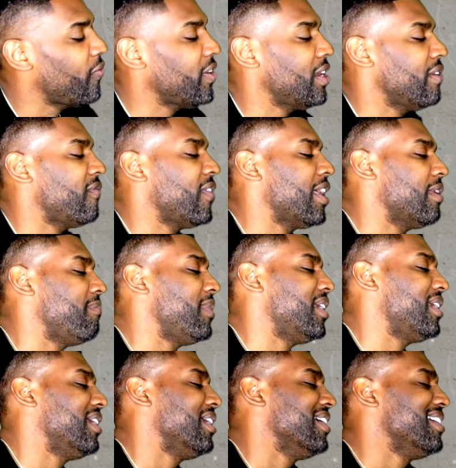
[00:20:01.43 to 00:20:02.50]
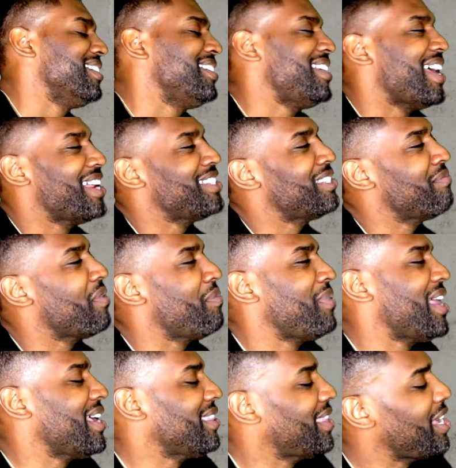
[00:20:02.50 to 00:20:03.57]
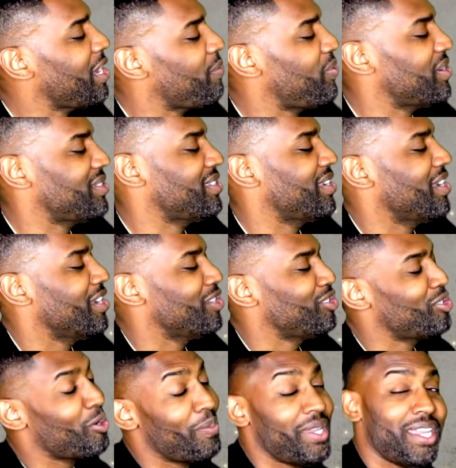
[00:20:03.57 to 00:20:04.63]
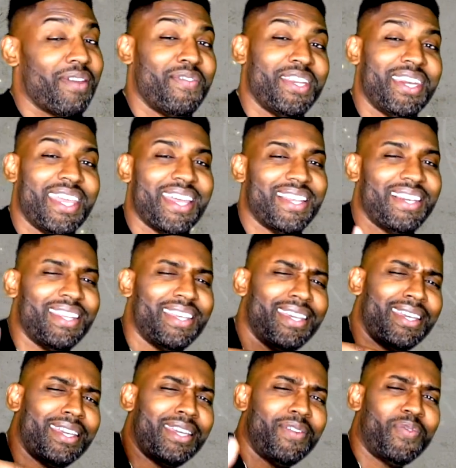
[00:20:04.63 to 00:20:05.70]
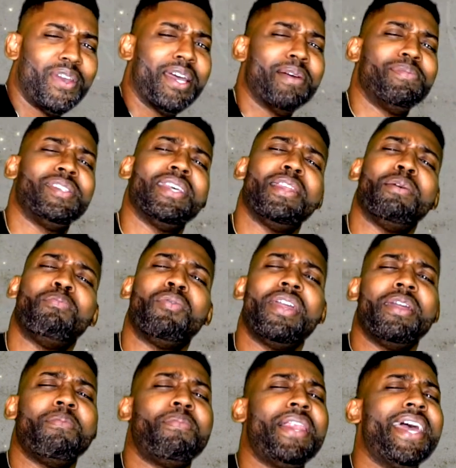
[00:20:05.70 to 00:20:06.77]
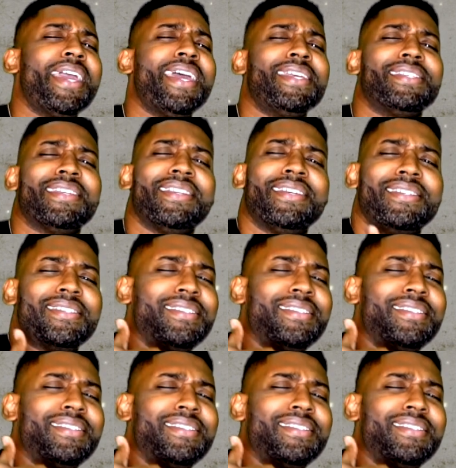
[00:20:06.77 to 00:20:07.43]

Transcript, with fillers: and development. Shout out to my black therapist. Told me every day I live, I'm celebrating black excellence.